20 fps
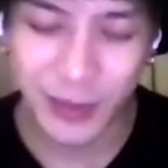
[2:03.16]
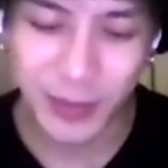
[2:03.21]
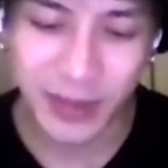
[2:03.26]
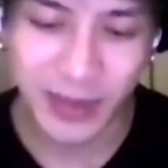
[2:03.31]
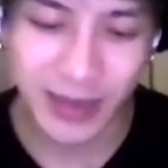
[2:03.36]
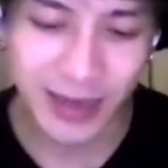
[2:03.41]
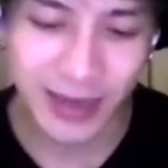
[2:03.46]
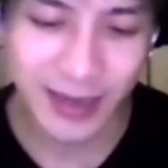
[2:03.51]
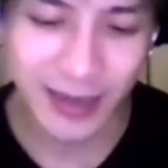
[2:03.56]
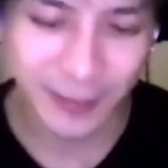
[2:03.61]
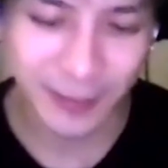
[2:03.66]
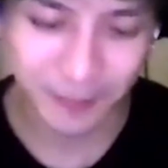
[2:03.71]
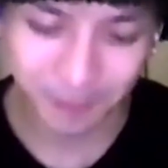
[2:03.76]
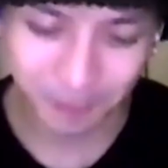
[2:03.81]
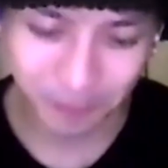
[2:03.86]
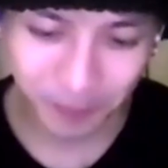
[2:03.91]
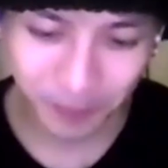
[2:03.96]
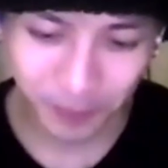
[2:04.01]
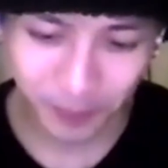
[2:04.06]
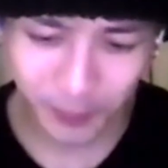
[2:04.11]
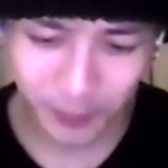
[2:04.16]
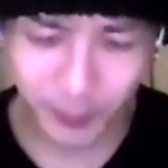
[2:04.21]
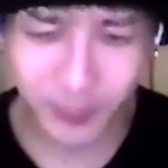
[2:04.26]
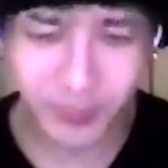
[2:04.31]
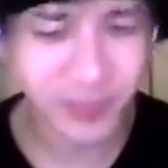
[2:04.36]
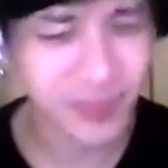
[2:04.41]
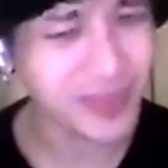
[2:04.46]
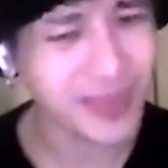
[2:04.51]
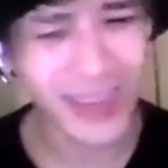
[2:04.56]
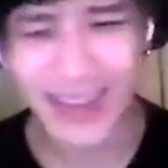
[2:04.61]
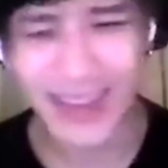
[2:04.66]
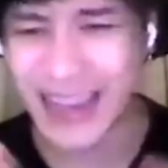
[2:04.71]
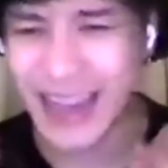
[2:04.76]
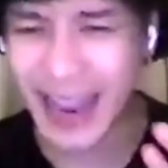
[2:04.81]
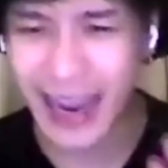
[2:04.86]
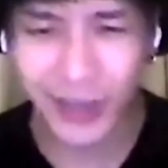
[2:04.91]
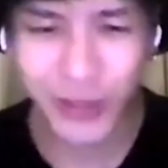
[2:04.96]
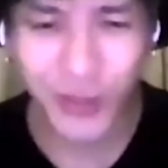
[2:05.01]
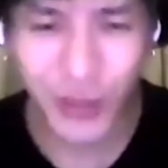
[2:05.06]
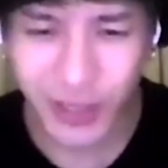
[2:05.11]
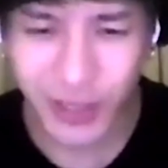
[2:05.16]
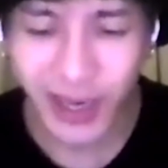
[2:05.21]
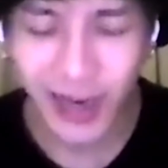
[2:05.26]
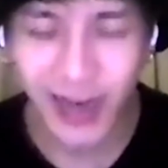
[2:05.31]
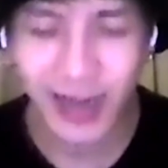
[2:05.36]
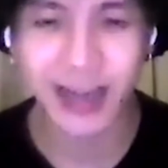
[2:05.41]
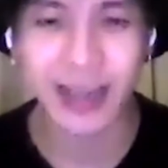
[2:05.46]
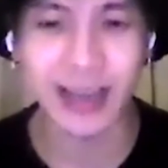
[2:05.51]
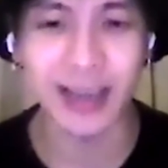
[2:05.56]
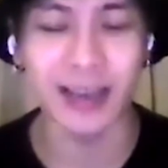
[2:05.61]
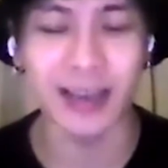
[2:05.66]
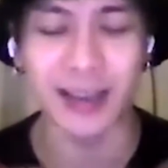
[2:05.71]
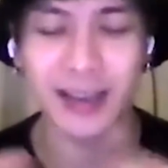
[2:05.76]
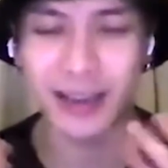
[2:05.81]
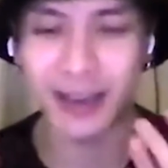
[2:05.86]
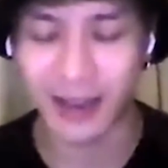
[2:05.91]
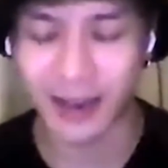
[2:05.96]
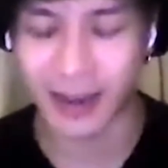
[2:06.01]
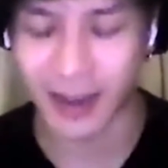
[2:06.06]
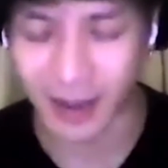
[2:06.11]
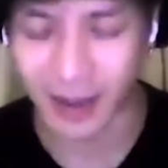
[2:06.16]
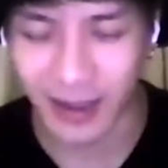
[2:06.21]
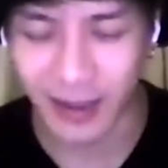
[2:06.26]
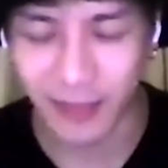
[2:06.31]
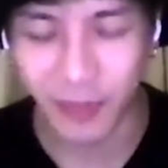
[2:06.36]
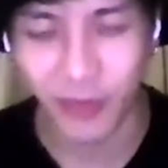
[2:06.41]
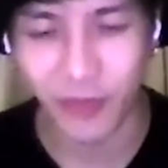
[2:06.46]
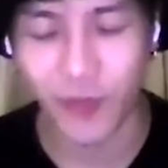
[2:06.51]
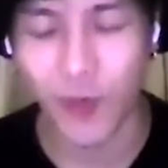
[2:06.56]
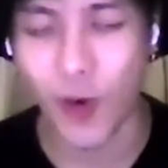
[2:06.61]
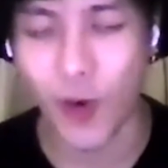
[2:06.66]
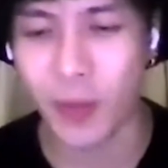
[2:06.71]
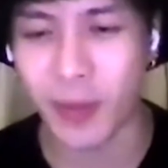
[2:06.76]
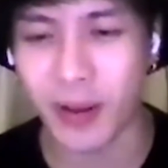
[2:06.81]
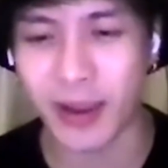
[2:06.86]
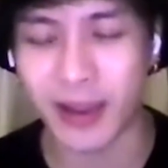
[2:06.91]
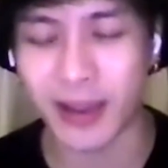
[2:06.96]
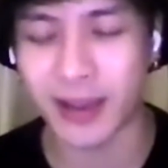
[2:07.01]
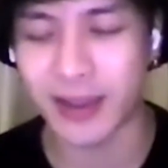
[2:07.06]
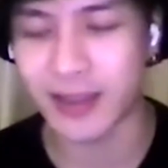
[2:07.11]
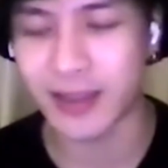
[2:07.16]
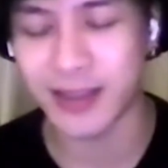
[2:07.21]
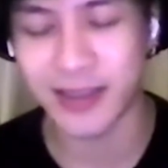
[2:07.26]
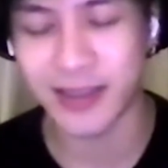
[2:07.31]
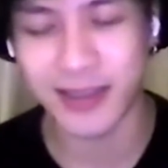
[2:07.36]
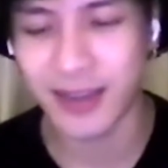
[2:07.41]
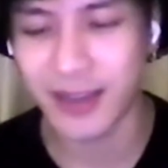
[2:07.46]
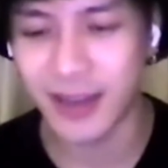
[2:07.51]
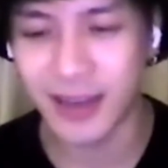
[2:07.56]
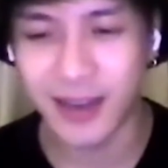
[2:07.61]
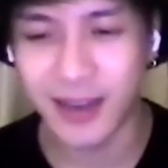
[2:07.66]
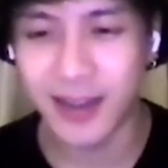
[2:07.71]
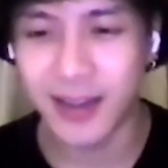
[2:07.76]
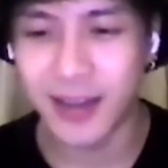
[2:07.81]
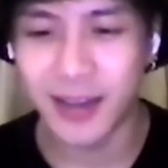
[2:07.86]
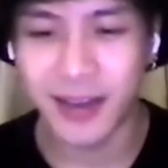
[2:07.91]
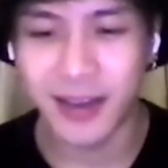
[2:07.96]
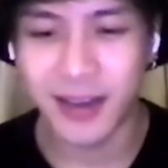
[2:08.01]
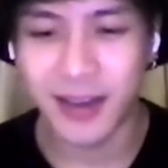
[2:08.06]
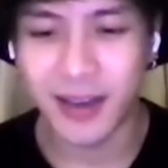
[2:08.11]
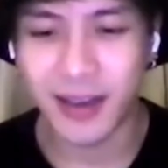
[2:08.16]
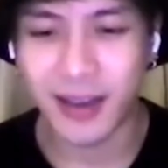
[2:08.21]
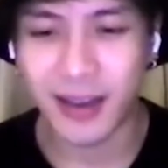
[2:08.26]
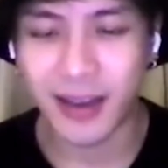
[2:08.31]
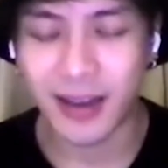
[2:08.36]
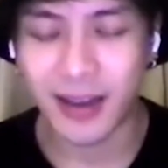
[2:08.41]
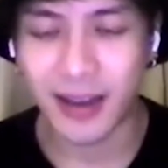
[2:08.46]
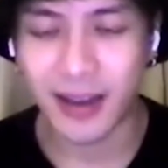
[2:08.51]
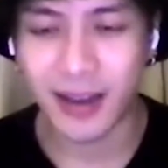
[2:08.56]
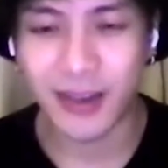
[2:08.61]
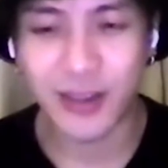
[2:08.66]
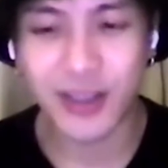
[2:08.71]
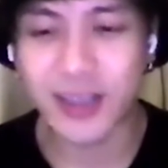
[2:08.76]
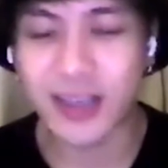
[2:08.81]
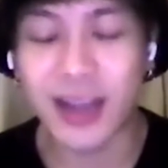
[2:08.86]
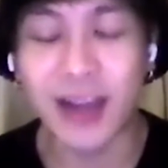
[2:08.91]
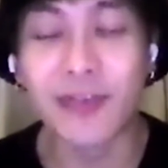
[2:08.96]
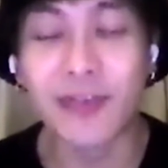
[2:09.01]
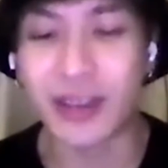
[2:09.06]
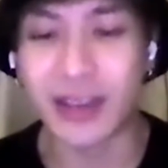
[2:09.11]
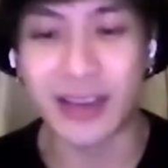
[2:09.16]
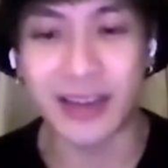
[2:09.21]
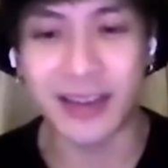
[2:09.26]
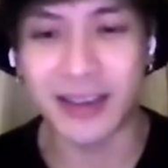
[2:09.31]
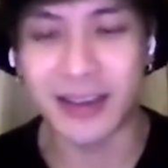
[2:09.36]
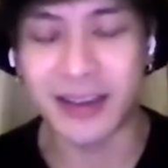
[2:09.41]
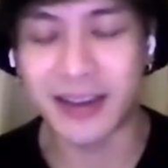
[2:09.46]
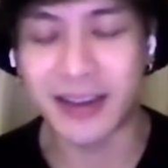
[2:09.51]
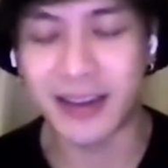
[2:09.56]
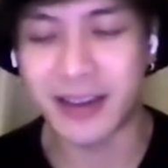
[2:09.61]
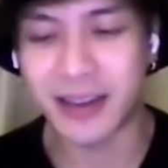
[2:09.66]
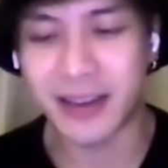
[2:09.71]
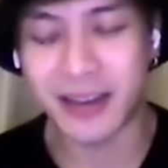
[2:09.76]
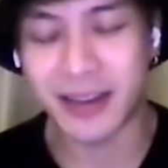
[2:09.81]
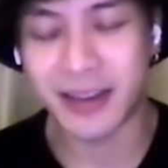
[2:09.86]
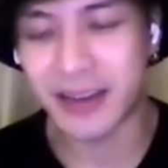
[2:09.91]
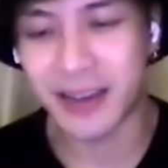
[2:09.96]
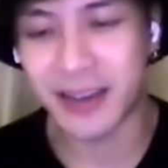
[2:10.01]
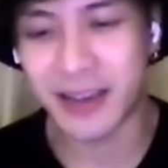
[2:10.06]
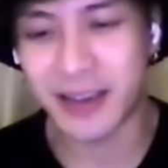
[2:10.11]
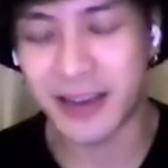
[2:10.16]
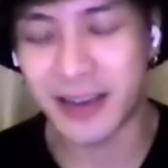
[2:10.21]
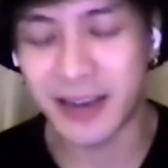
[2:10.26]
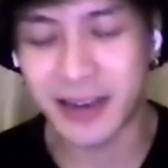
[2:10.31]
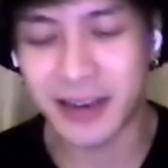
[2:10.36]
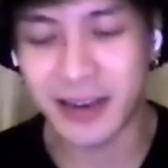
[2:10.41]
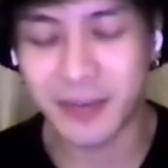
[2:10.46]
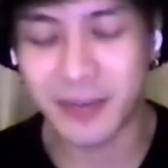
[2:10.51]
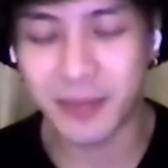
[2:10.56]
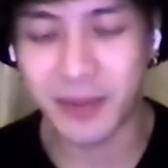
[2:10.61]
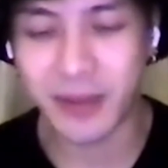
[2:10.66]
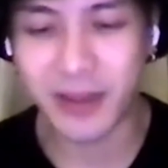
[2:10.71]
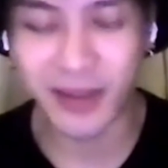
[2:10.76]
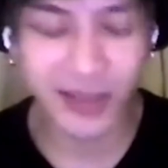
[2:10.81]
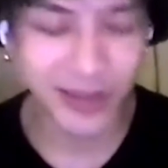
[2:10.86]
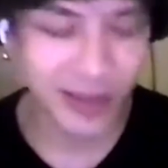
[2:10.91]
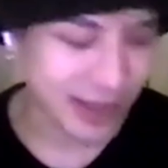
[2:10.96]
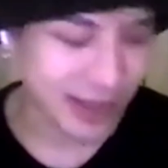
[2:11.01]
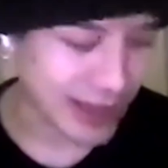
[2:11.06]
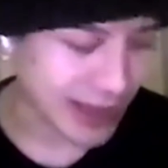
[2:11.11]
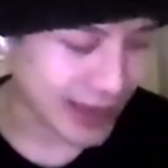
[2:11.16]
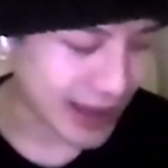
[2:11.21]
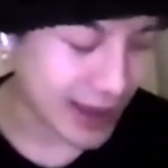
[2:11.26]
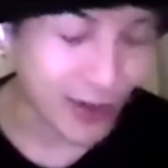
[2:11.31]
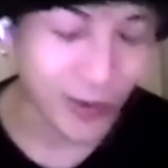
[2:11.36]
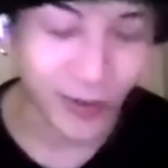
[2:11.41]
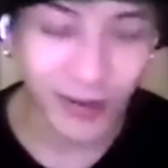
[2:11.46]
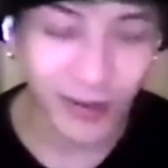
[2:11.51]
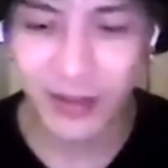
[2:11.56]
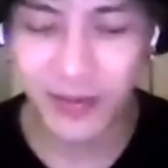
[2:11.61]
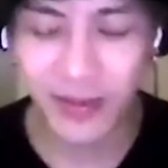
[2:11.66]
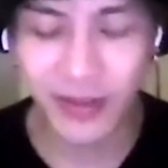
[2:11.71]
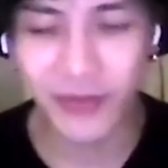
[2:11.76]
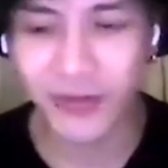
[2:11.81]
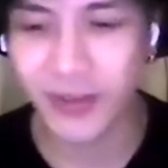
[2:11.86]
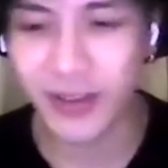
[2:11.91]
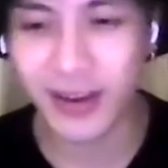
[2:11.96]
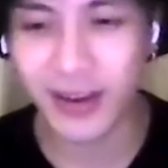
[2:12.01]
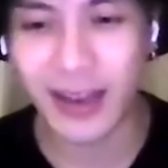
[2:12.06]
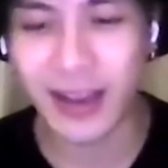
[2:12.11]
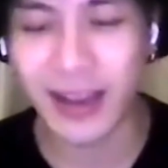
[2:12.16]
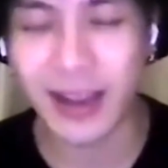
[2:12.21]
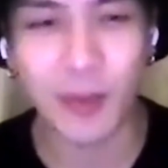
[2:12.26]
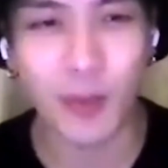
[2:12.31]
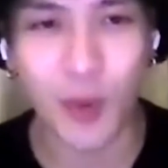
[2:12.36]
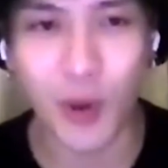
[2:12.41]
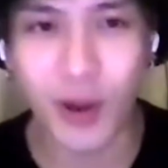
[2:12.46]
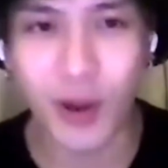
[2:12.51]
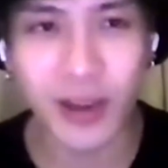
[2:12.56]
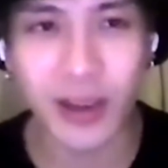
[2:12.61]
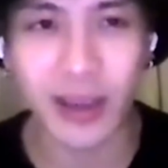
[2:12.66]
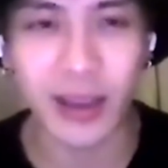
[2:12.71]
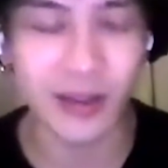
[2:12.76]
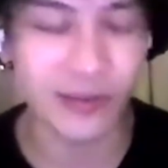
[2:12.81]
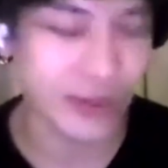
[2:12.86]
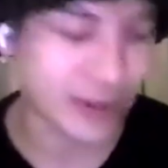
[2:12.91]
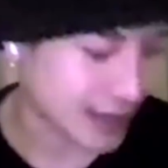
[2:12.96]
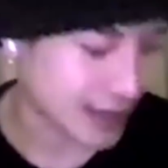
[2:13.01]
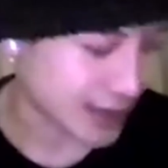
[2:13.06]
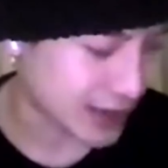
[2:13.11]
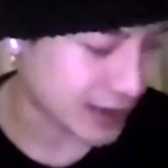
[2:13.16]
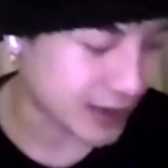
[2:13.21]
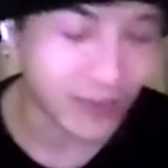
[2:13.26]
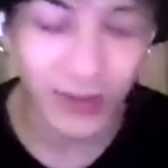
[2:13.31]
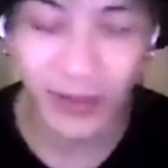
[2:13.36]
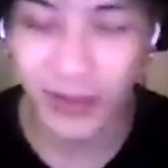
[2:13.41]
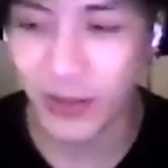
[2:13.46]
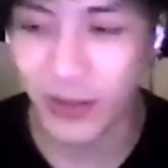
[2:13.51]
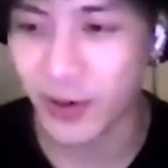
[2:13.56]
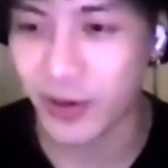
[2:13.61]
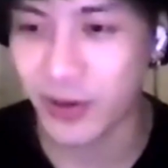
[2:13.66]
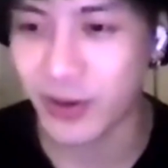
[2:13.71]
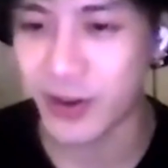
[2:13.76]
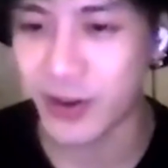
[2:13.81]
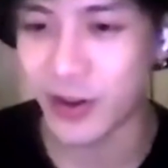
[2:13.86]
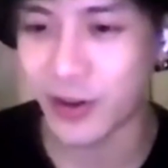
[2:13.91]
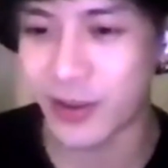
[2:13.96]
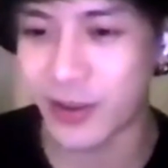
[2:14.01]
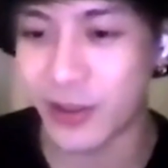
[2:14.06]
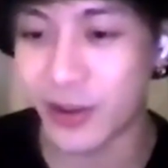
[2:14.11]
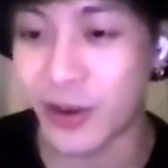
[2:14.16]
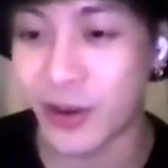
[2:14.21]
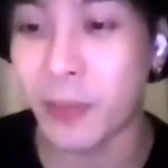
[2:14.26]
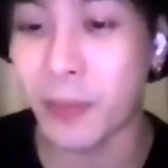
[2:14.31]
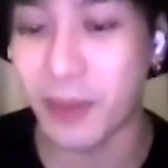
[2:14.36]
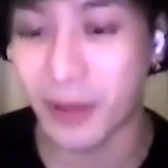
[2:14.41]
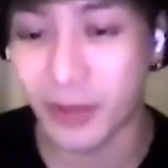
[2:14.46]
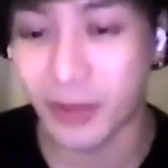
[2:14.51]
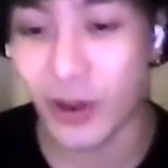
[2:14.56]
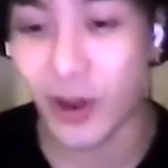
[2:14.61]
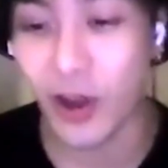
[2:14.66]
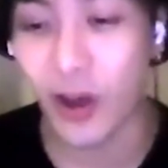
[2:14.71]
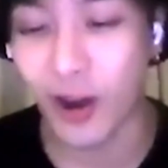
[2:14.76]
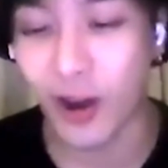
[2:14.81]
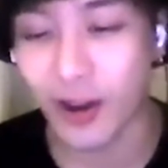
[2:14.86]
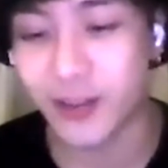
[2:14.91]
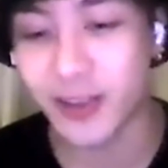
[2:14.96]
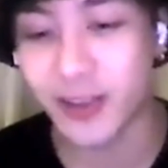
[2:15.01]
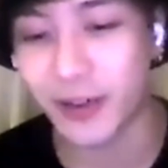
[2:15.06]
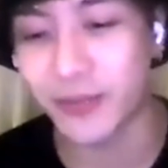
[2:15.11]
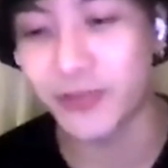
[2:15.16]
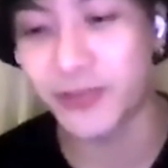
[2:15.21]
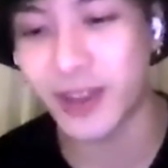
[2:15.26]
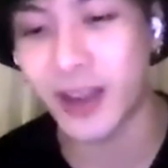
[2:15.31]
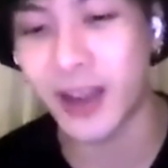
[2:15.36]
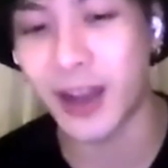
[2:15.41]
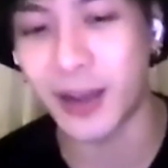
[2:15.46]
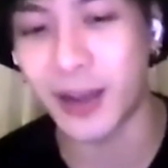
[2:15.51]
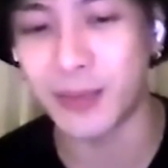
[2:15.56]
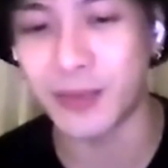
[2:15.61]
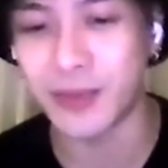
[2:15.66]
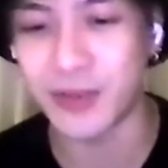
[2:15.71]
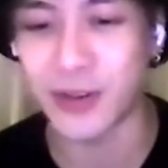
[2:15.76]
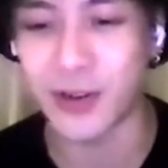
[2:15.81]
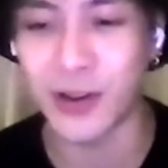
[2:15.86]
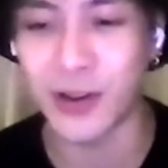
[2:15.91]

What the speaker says: been entertaining. Performing, I just love it, yeah. And because of that, I don't even feel like I'm working every day, even though there are tough times.